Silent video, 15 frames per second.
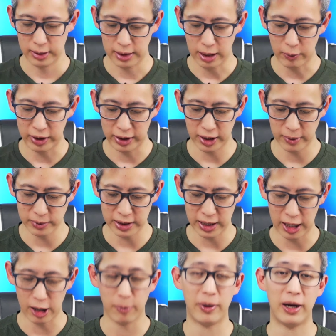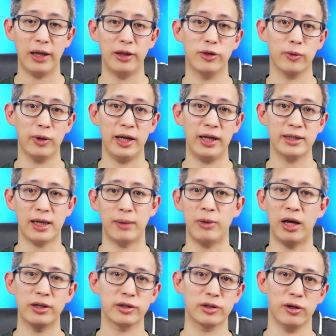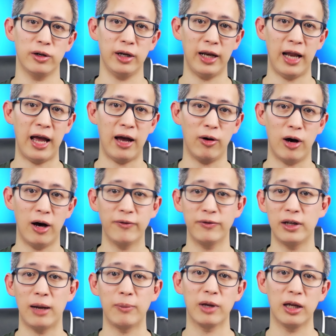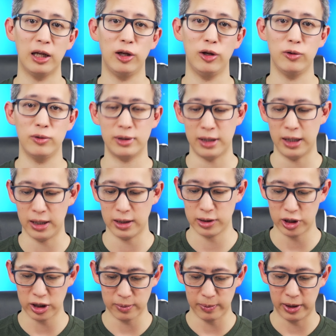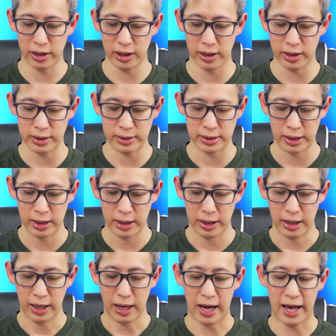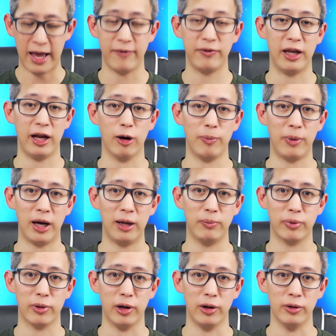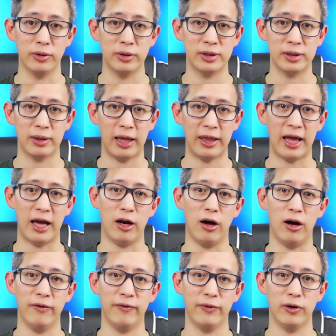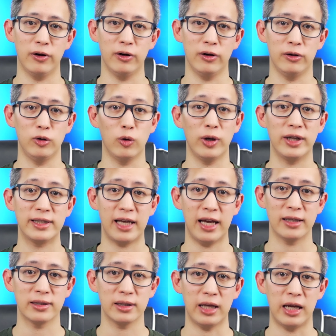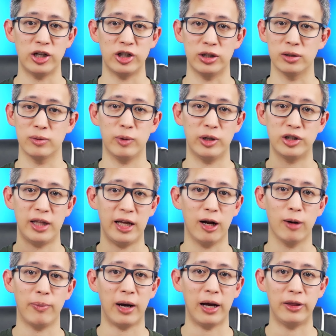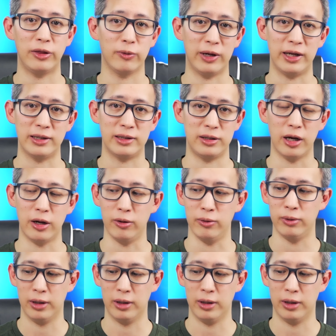Now when it comes to the AirPod 3s, I'm not certain how often I'm going to use these, just because I have the AirPod Pros that offer noise cancellations, which the AirPod 3s don't.